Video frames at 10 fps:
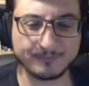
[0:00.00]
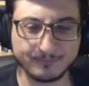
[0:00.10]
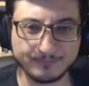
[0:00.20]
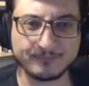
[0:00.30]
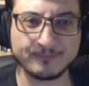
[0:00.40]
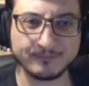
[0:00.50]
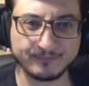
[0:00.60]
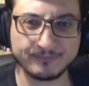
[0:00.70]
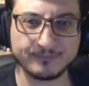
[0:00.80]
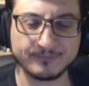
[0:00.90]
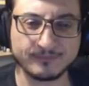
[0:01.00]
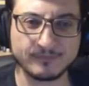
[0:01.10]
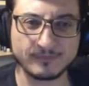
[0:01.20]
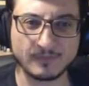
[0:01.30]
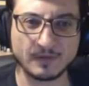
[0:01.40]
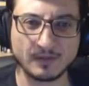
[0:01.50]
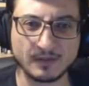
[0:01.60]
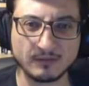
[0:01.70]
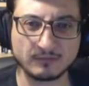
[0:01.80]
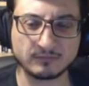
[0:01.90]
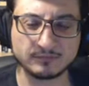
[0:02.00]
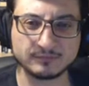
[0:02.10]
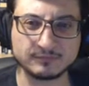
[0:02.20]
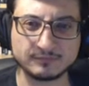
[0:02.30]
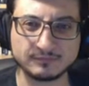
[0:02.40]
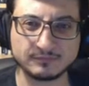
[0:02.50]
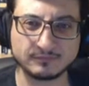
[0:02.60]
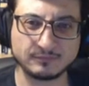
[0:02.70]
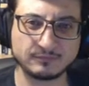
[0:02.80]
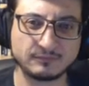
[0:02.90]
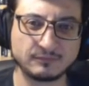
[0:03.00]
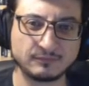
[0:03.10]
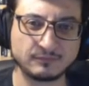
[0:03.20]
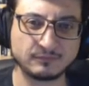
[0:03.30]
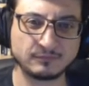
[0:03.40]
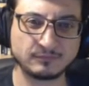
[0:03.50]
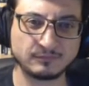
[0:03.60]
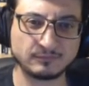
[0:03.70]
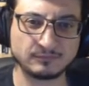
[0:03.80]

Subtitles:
This person isn't speaking.